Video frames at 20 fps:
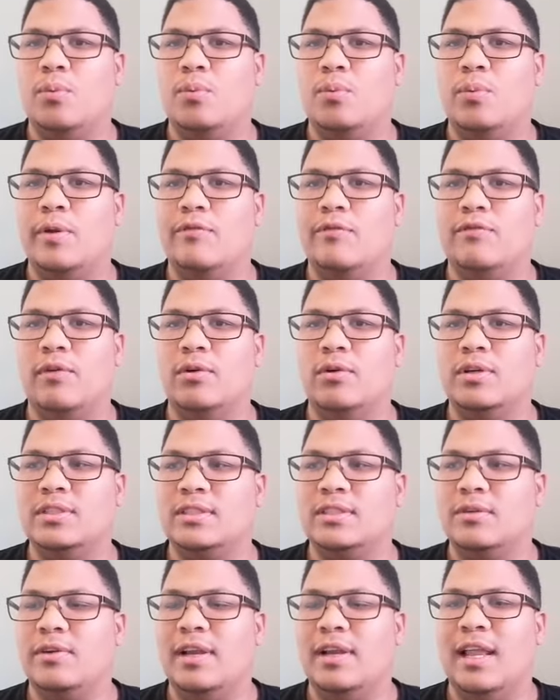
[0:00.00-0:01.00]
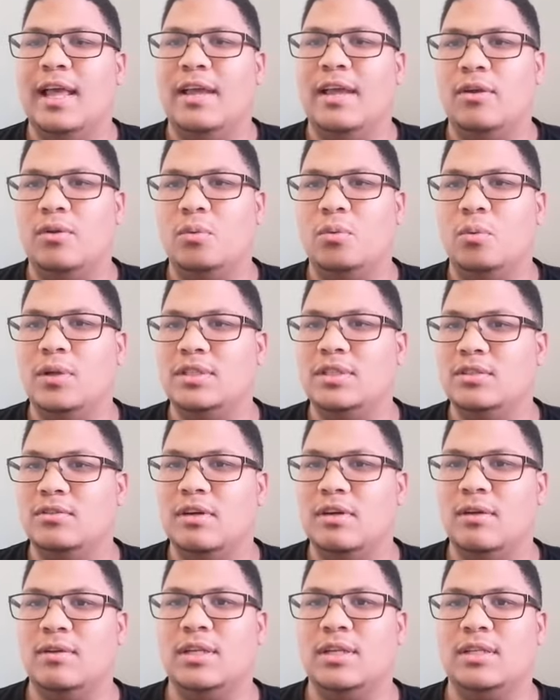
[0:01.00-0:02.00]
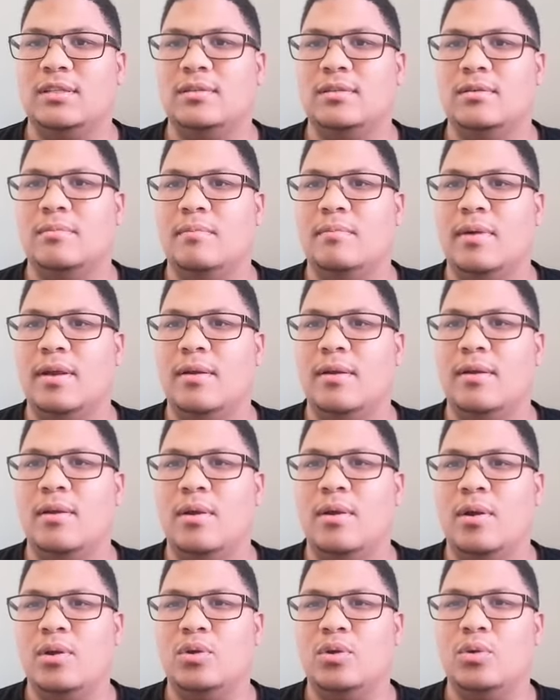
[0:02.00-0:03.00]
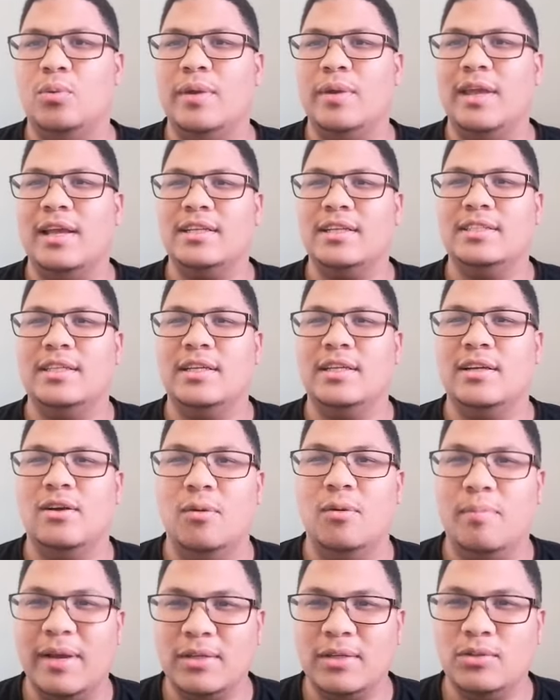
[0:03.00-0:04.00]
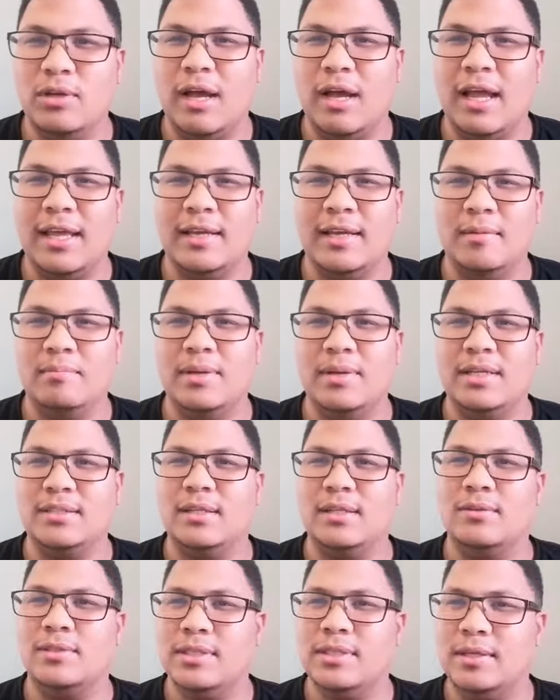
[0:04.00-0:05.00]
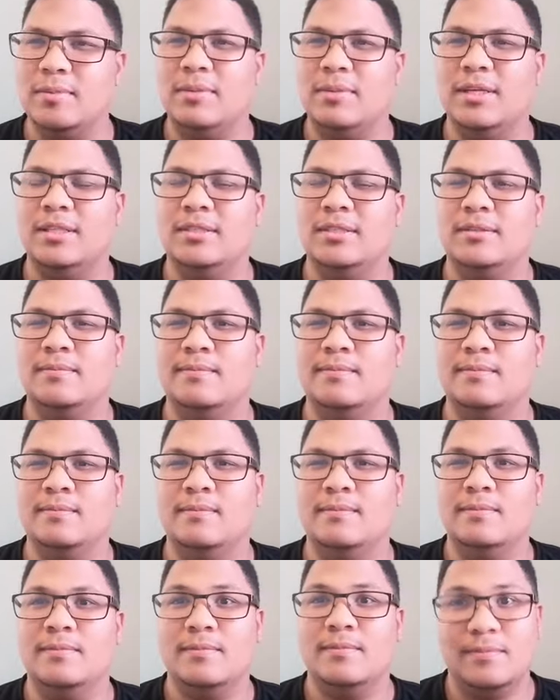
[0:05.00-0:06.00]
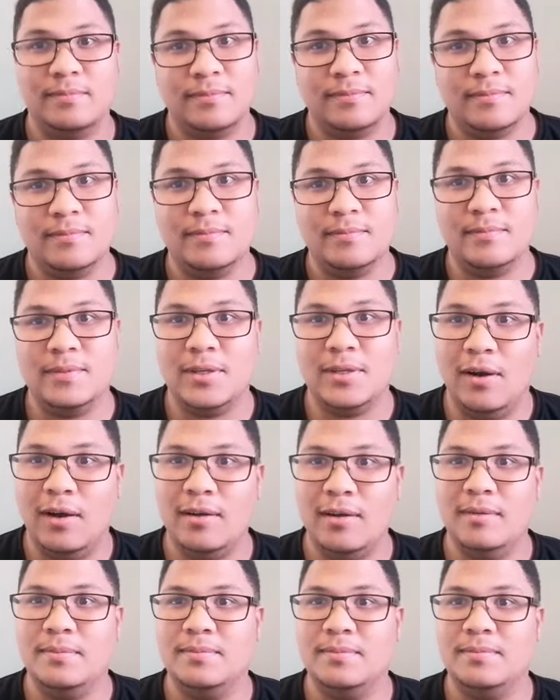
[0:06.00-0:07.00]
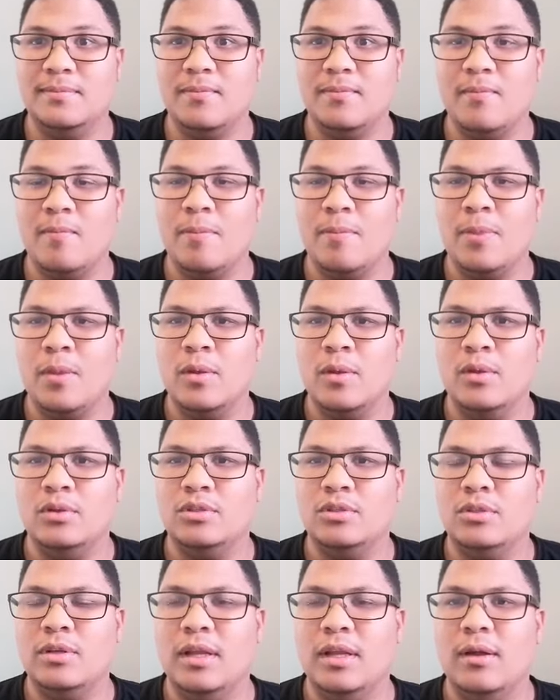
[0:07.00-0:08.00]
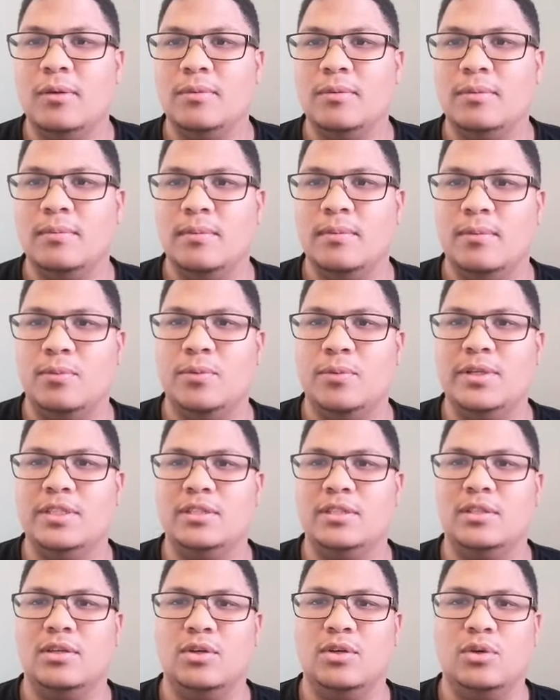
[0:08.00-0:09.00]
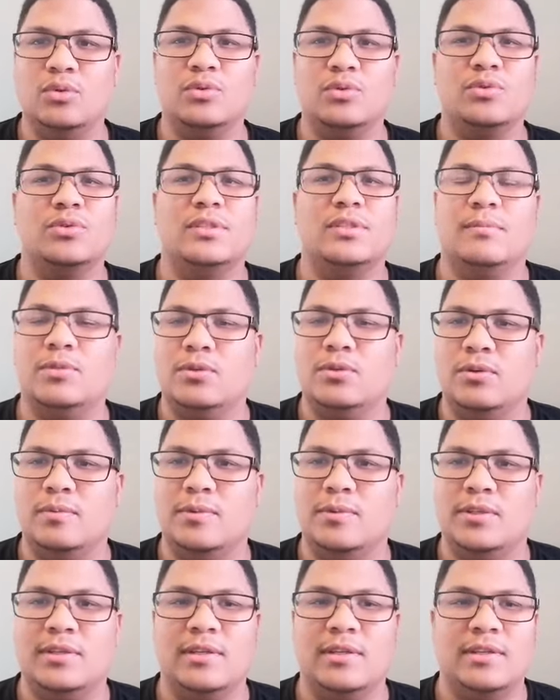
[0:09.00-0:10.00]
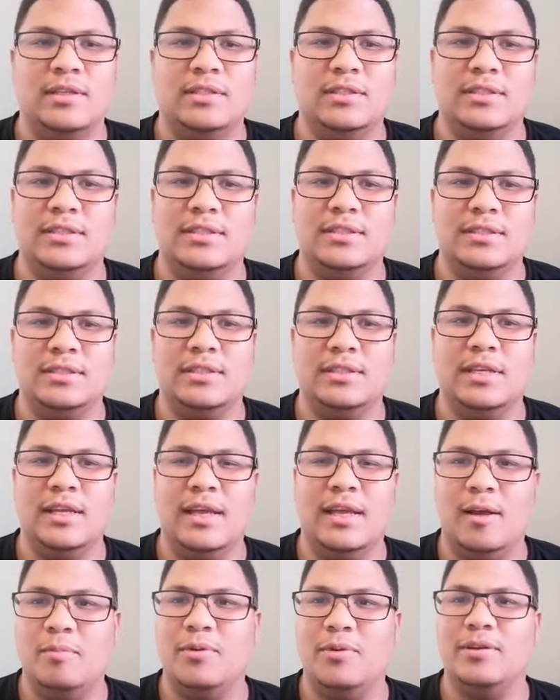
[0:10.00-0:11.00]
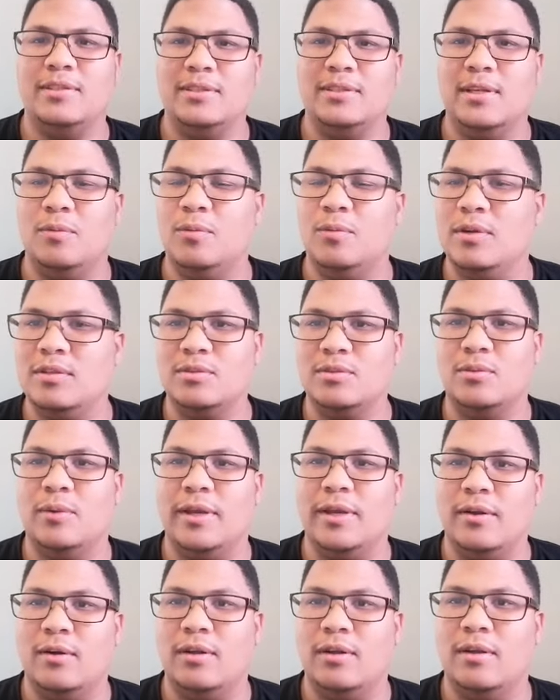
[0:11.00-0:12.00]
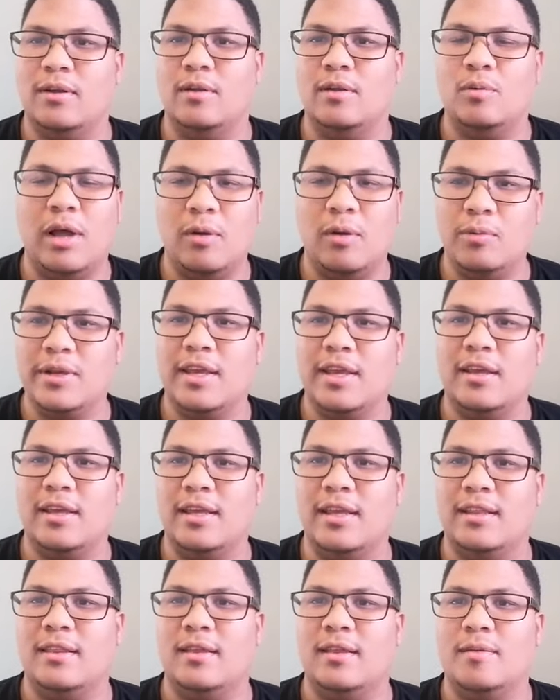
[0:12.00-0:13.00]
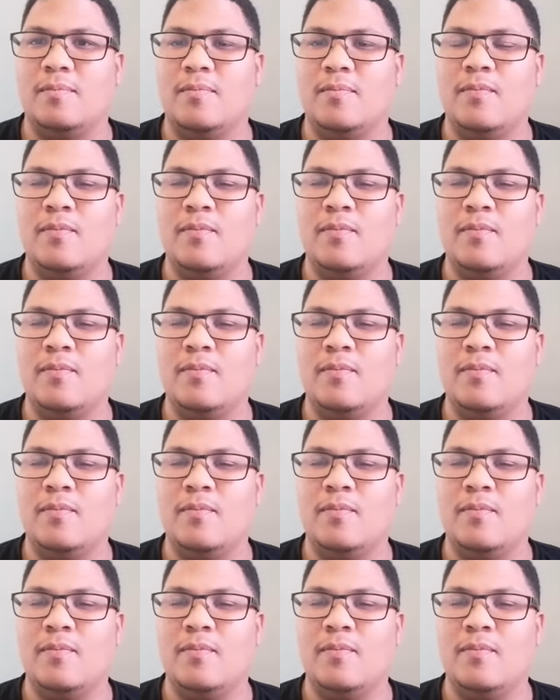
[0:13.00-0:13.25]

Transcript: we focus and rely on what's around us. But do we actually go back to our hiding place, our secret place? God? So now we're just going to go through some scripture and just help you understand what is going on and how we can get there.